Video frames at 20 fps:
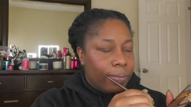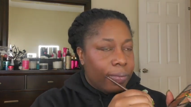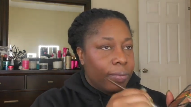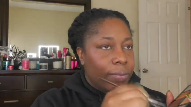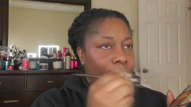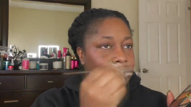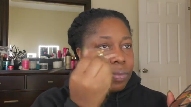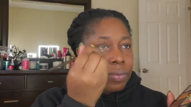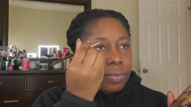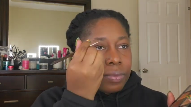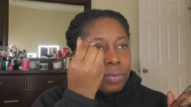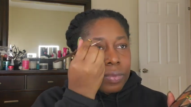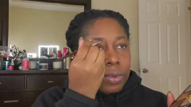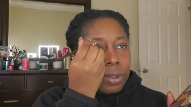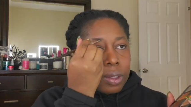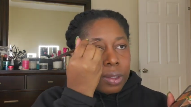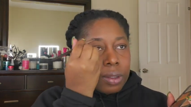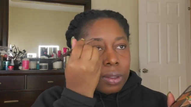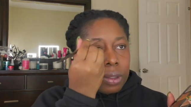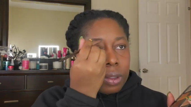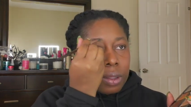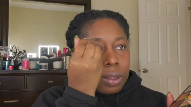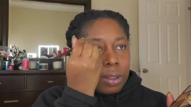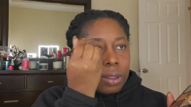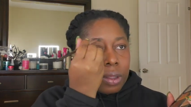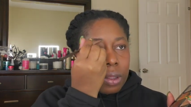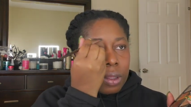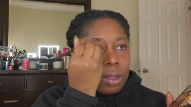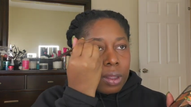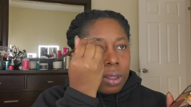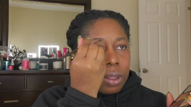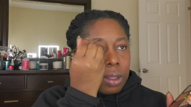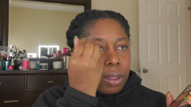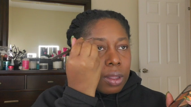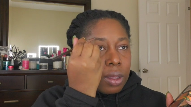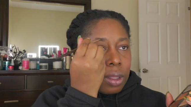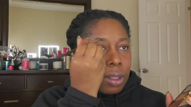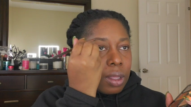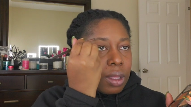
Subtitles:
Nothing is said.